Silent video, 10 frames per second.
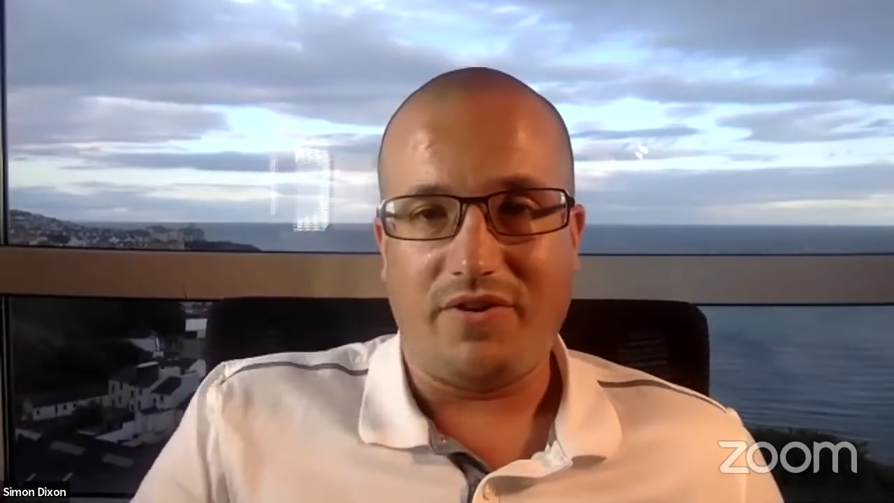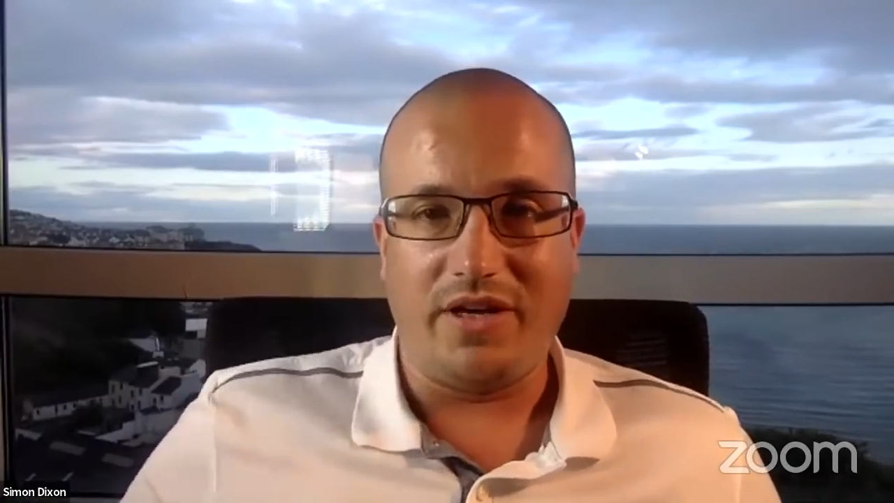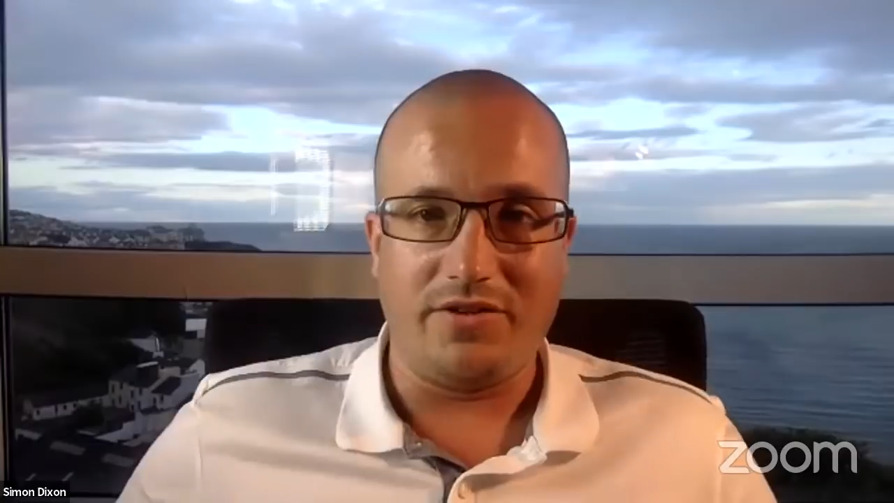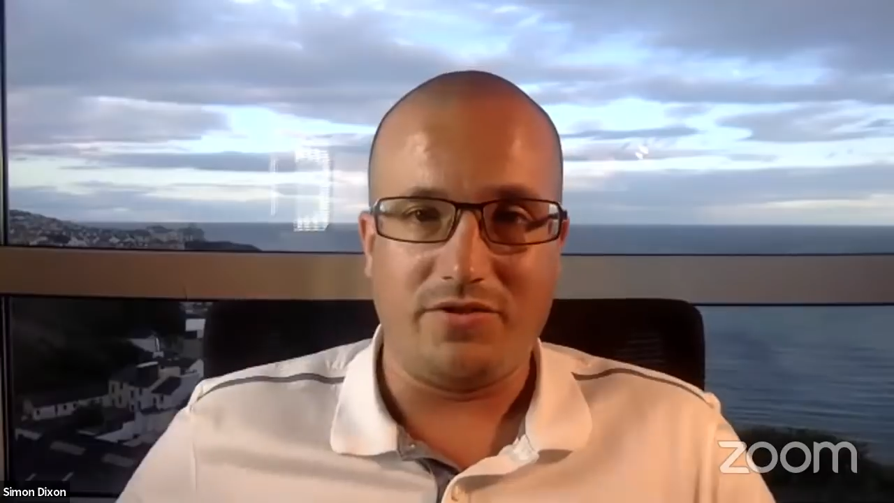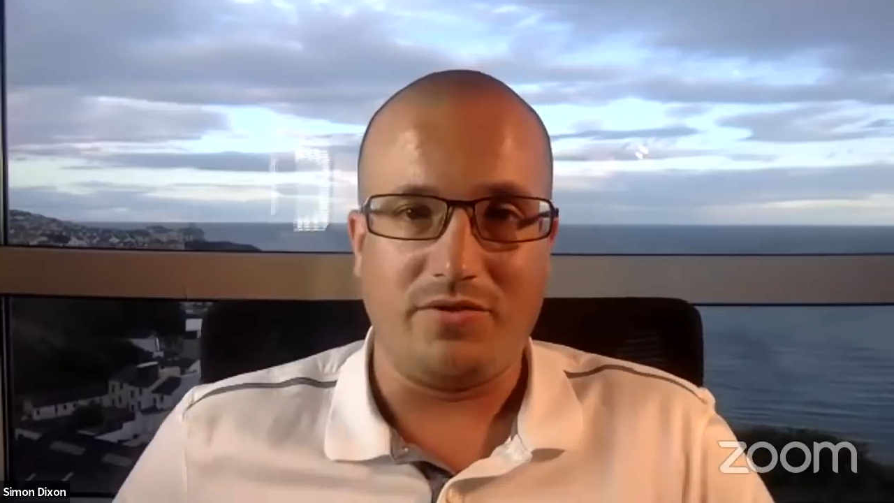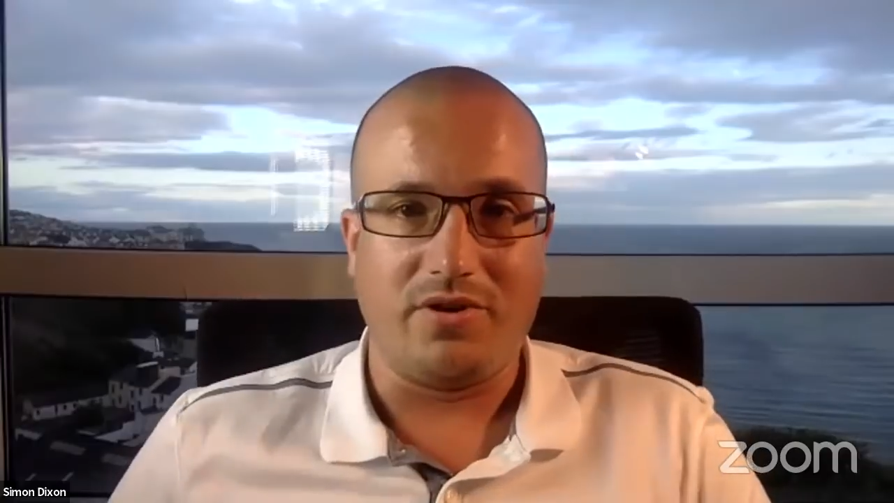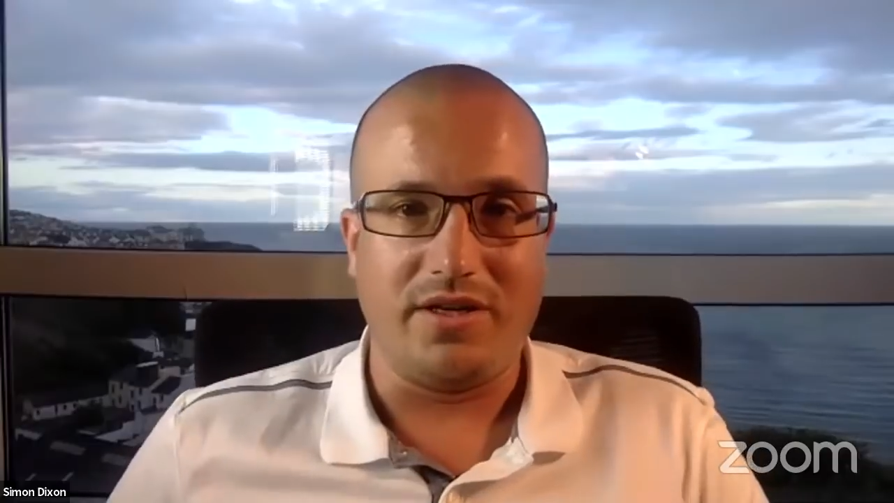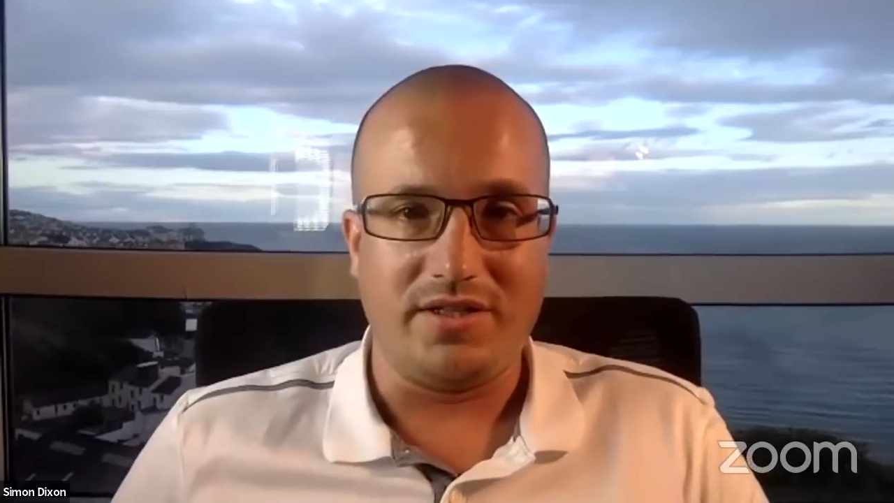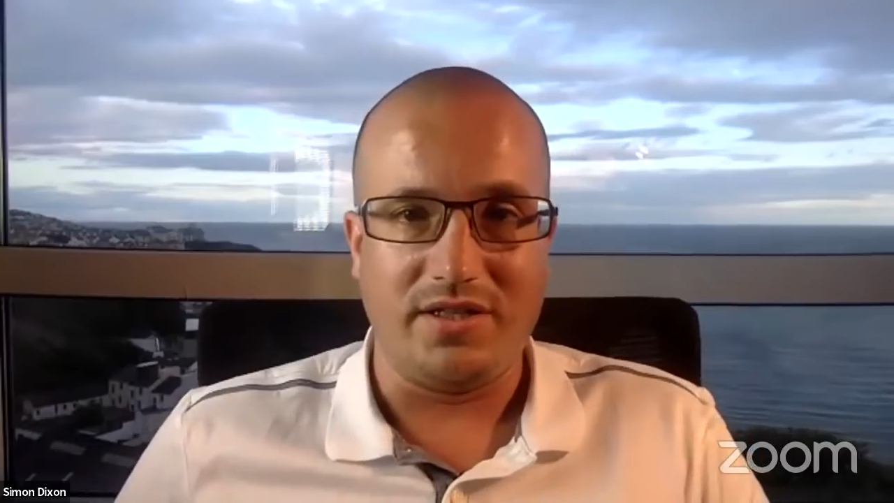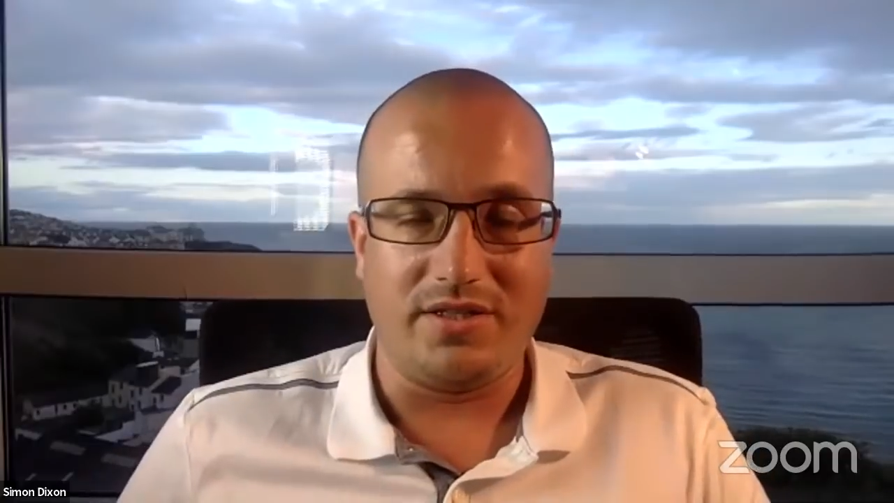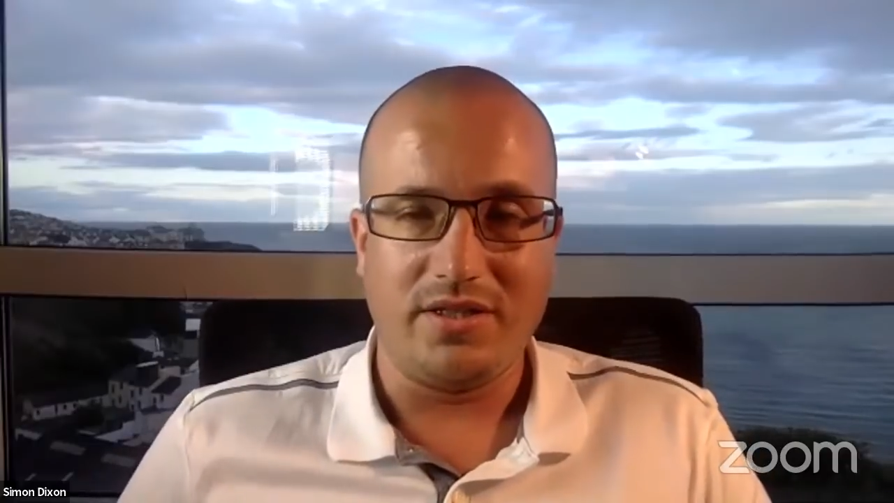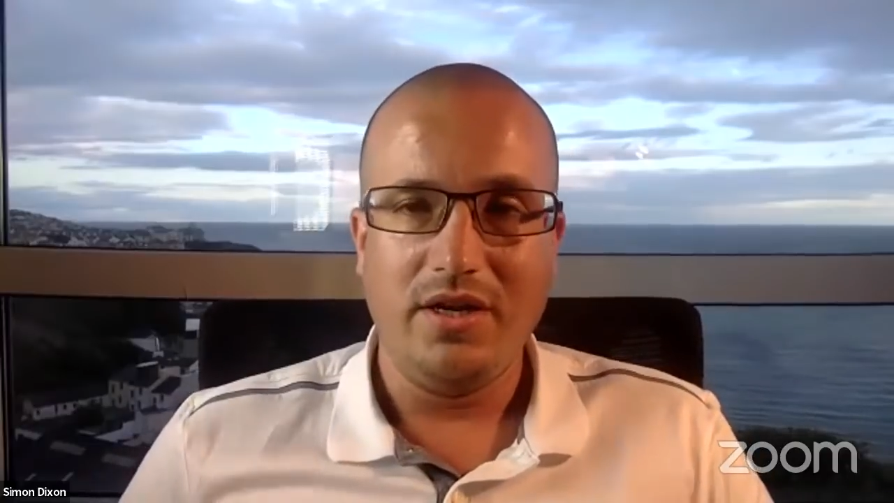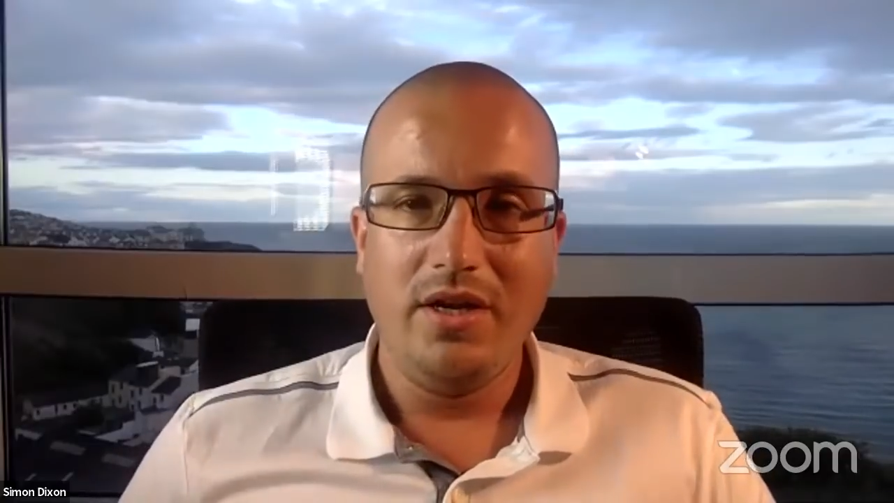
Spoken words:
financial crisis